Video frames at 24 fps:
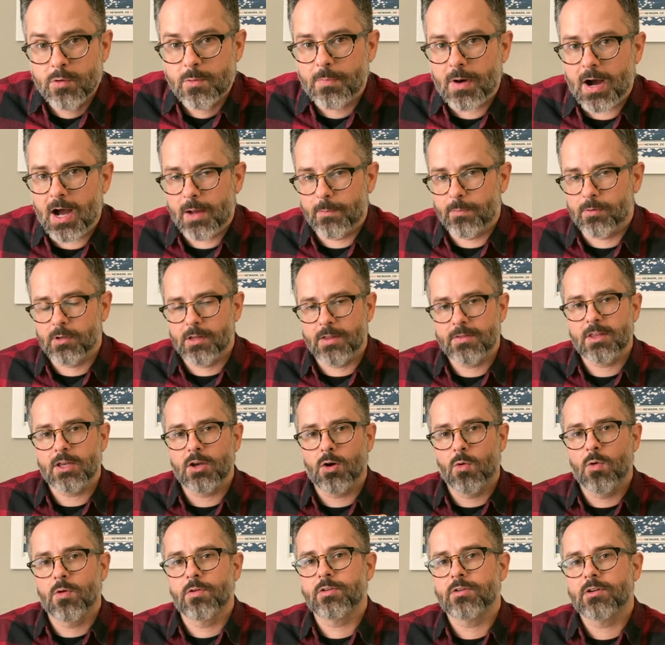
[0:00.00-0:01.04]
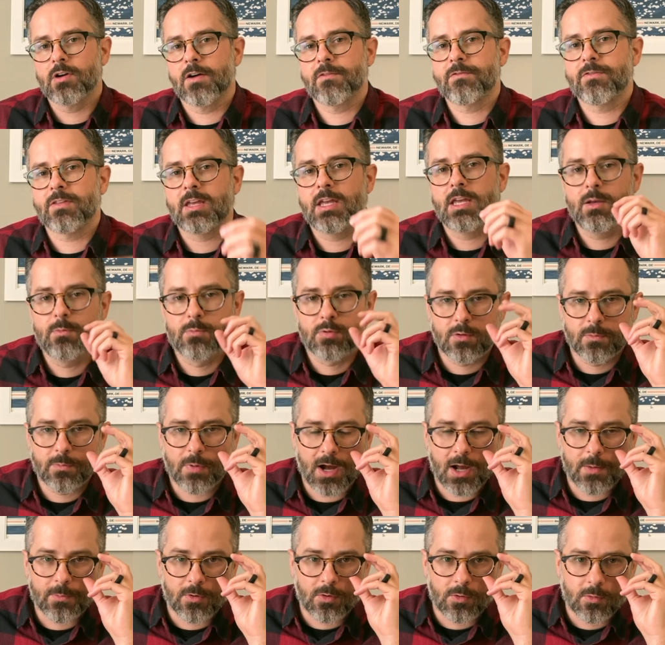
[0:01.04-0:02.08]
Bible, in the order of the Hebrew
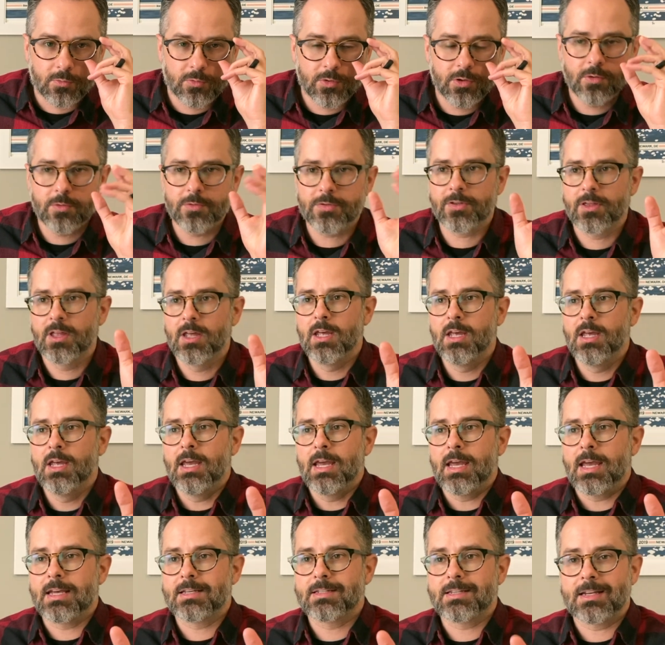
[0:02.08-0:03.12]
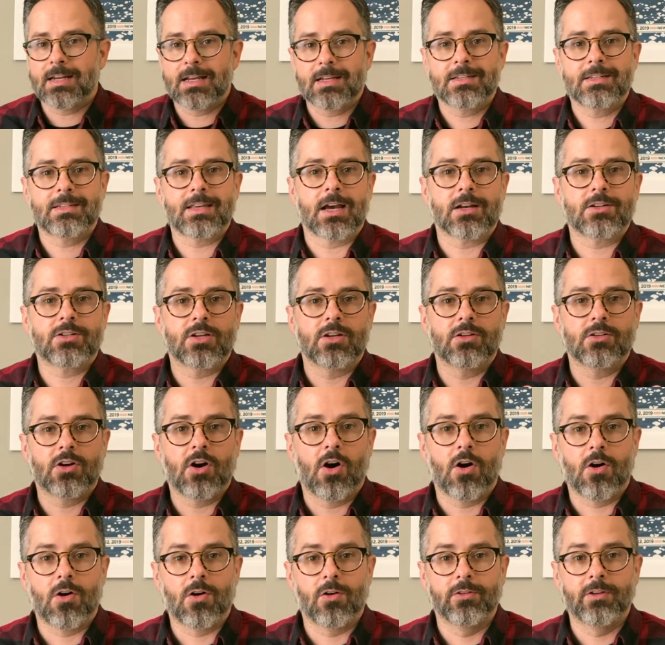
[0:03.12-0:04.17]
Bible, Ruth is in a section
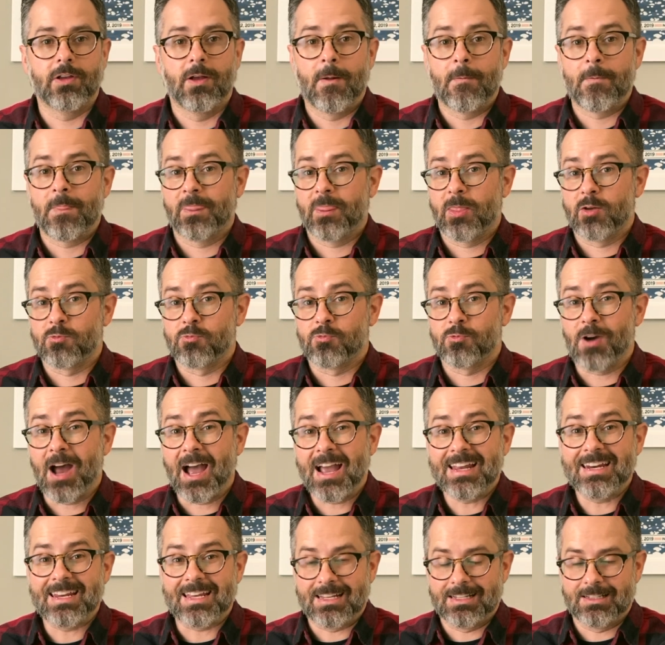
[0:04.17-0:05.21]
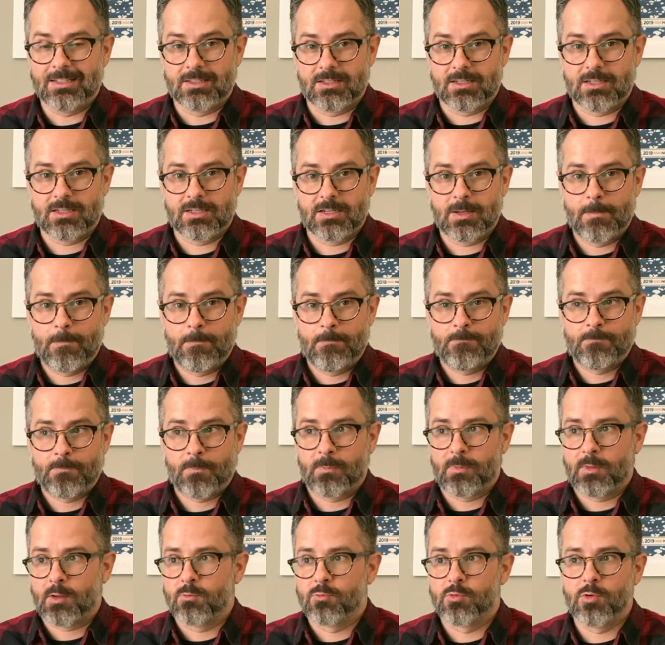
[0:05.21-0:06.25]
called the Writings.
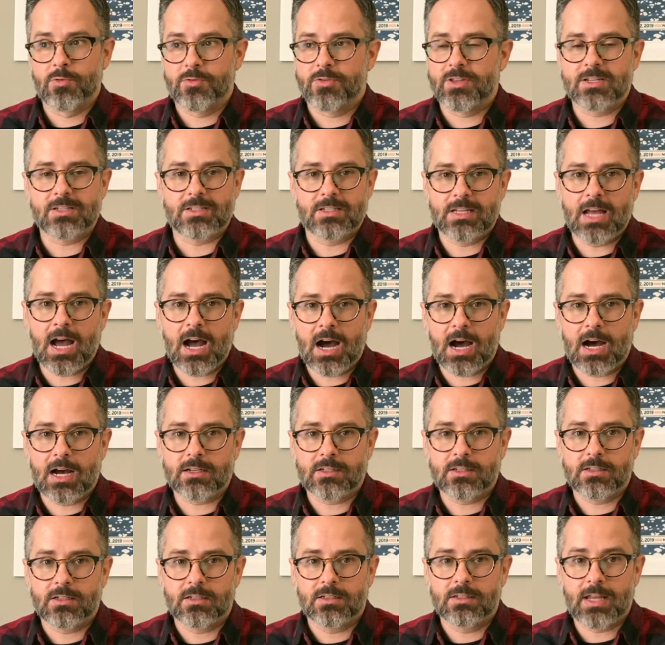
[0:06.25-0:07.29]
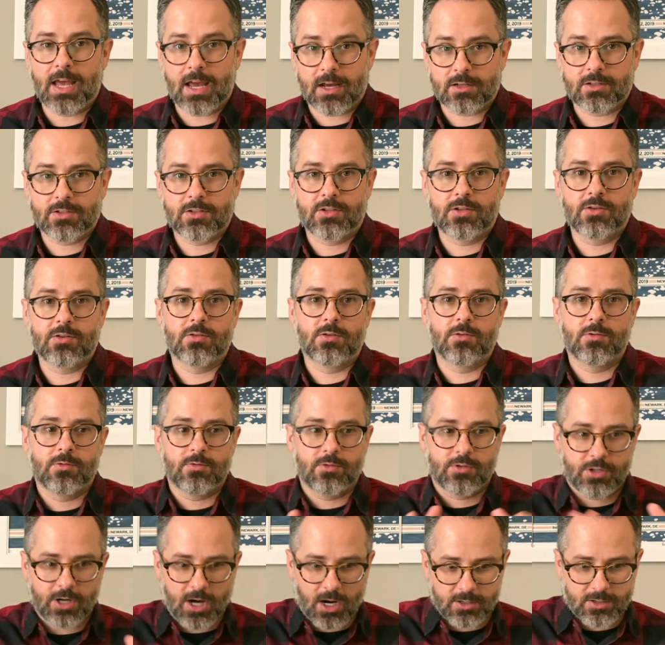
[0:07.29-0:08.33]
Ruth is not next to
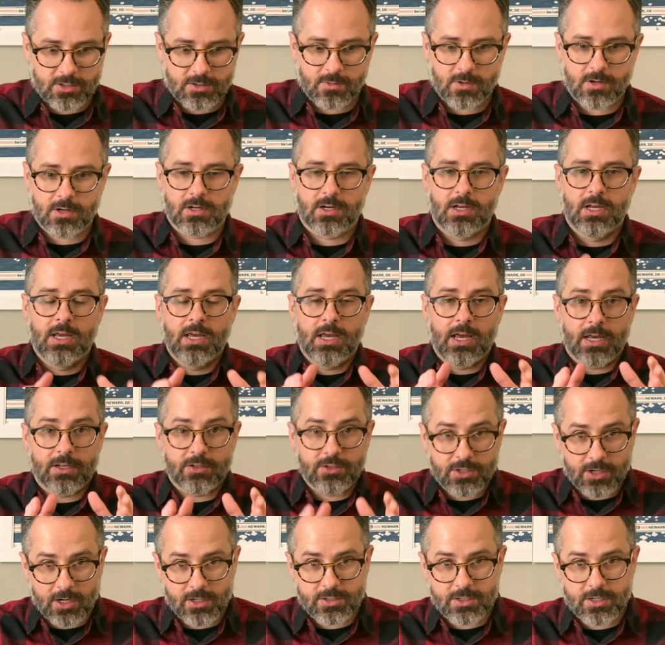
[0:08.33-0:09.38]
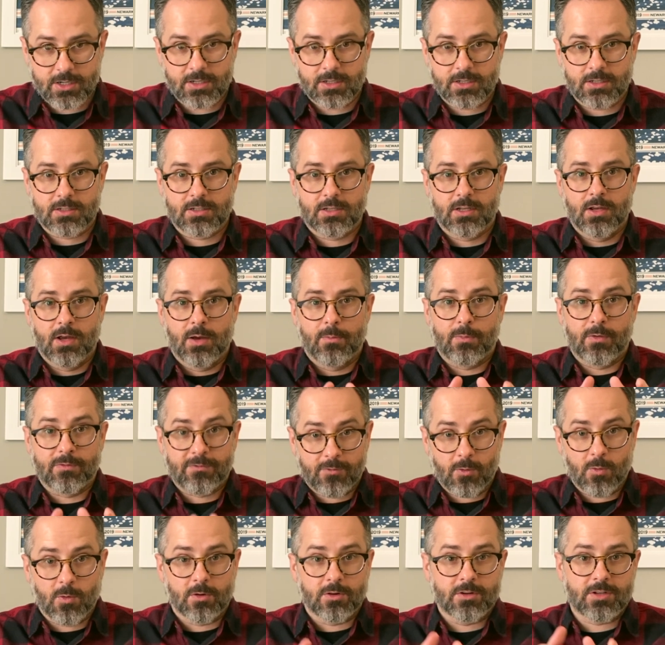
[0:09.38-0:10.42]
Joshua and Judges
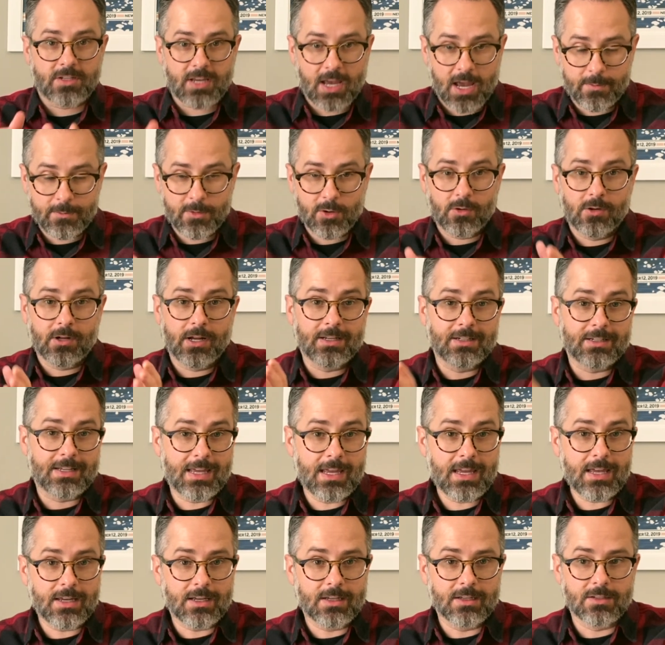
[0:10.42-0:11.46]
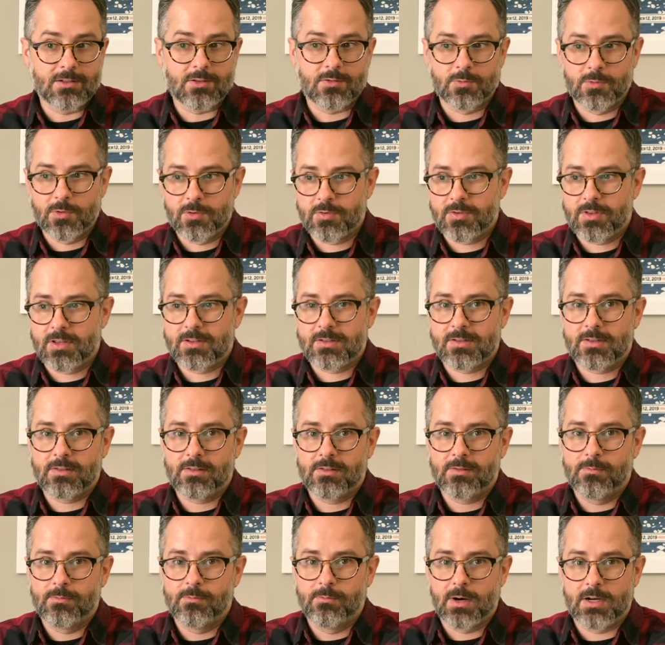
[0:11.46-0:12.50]
before Samuel and Kings. Ruth is
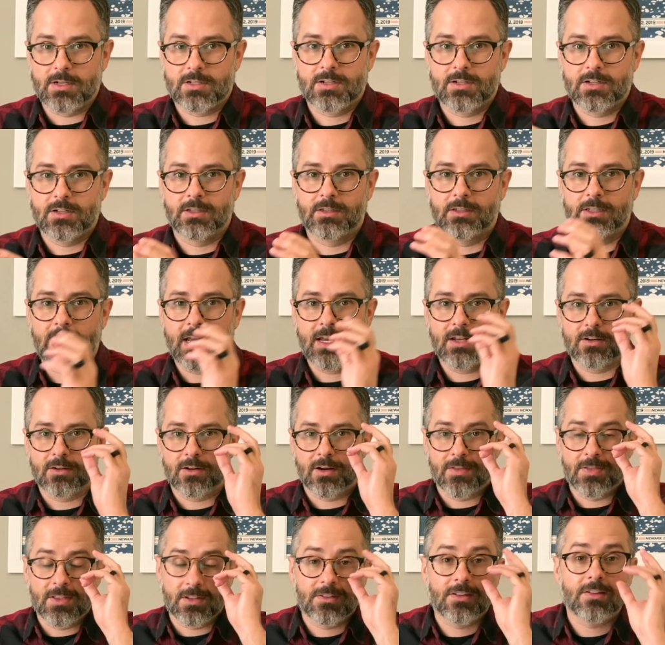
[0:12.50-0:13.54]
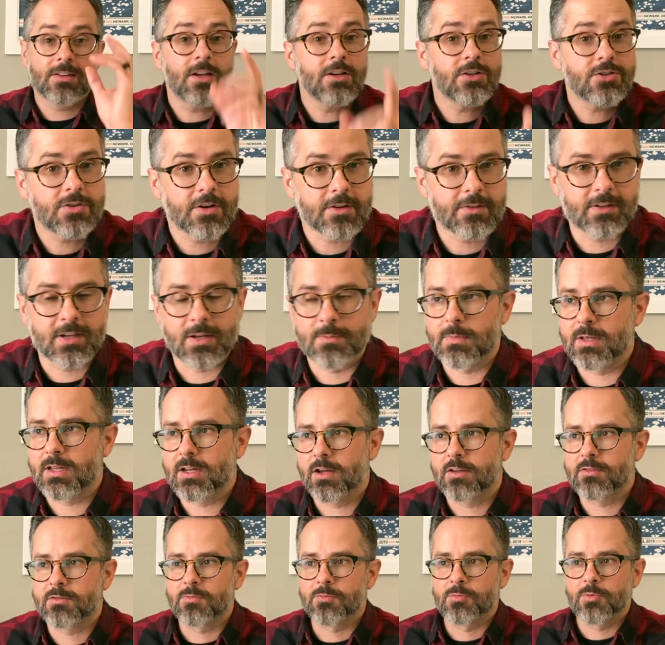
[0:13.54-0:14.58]
much later. And this is interesting
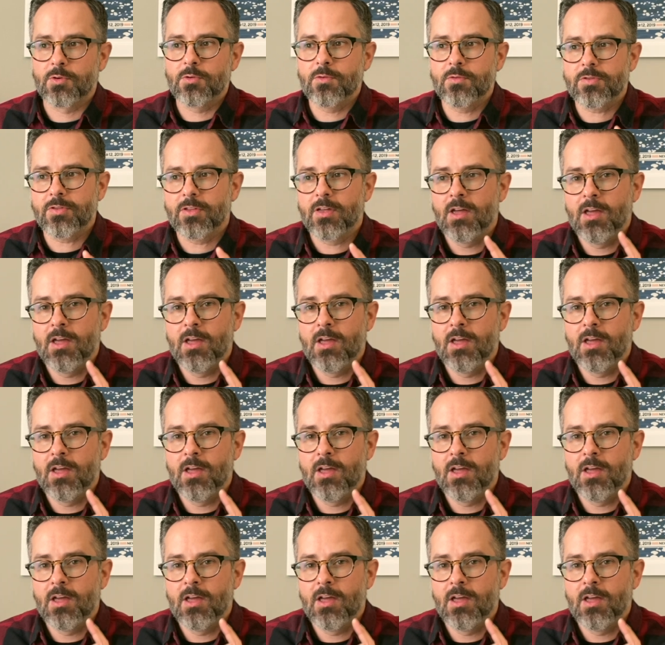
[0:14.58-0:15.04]
because Ruth